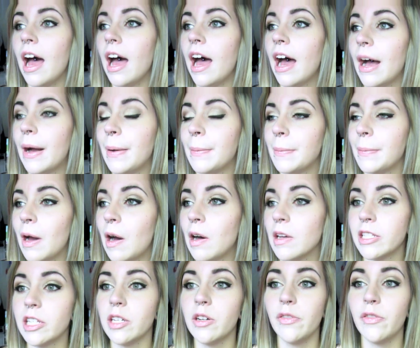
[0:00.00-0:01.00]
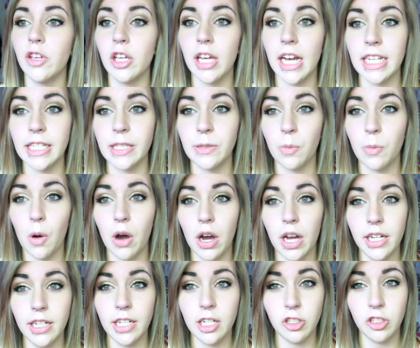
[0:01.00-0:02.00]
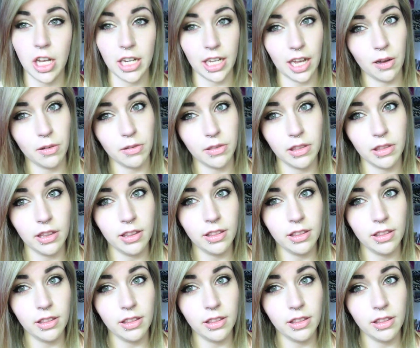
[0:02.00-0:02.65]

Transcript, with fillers: um, also if you guys want to check out